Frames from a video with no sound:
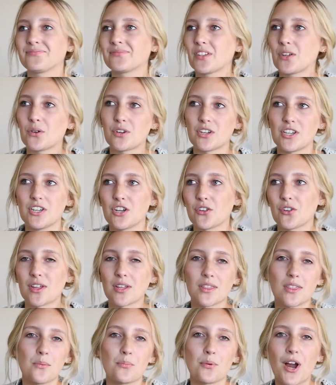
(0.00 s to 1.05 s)
or
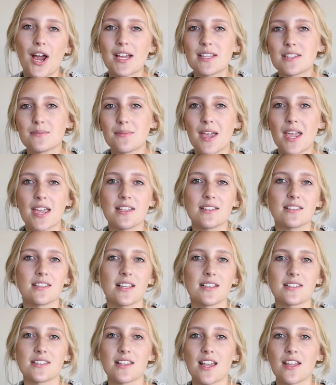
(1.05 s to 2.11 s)
like the bridesmaids,
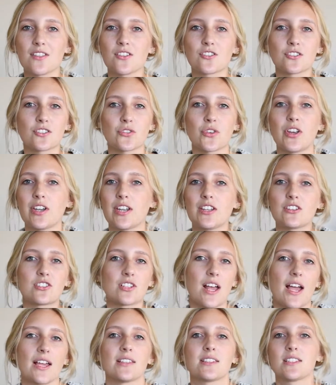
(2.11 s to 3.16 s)
let's say there's 3 on each
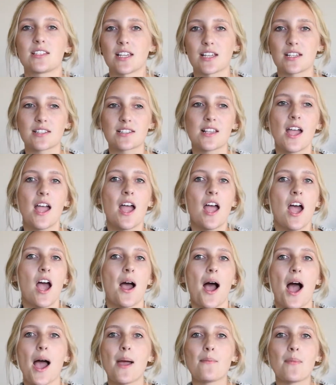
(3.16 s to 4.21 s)
side, 6,
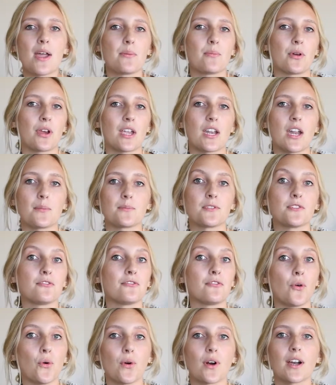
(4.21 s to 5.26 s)
I might bring it up to
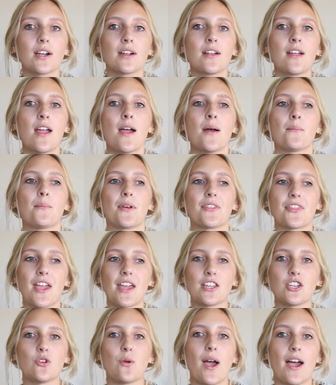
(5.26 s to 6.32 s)
4, but
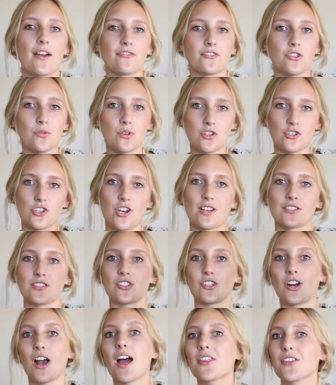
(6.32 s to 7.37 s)
then you have to adjust
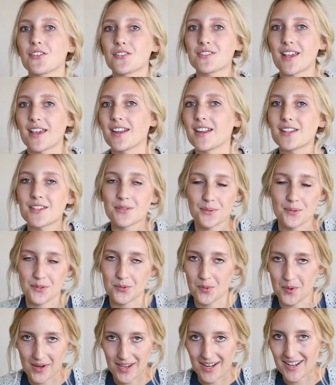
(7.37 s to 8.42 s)
your other settings, which
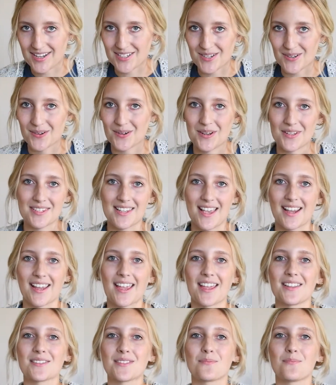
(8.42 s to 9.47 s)
we'll get into in a
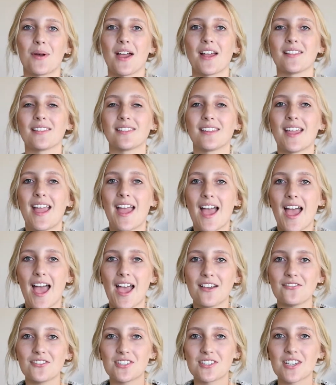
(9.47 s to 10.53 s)
second. But
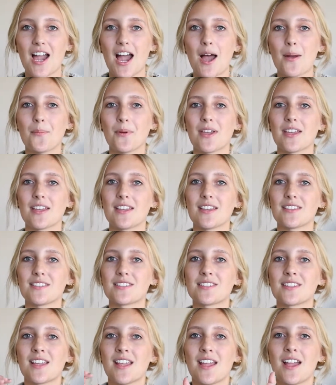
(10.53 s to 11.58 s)
f-stop
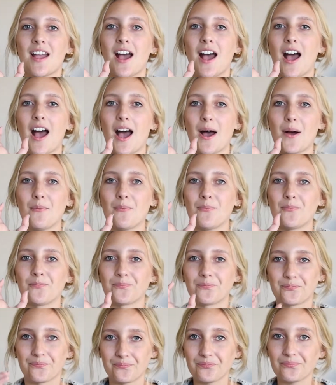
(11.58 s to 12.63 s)
is,
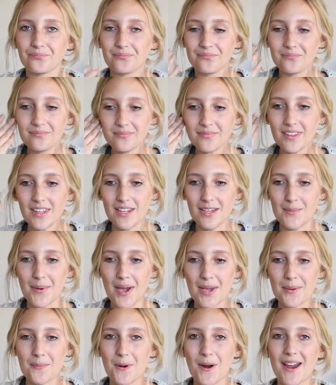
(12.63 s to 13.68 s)
in
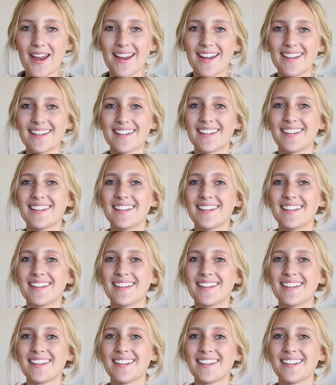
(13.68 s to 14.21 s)
my brain,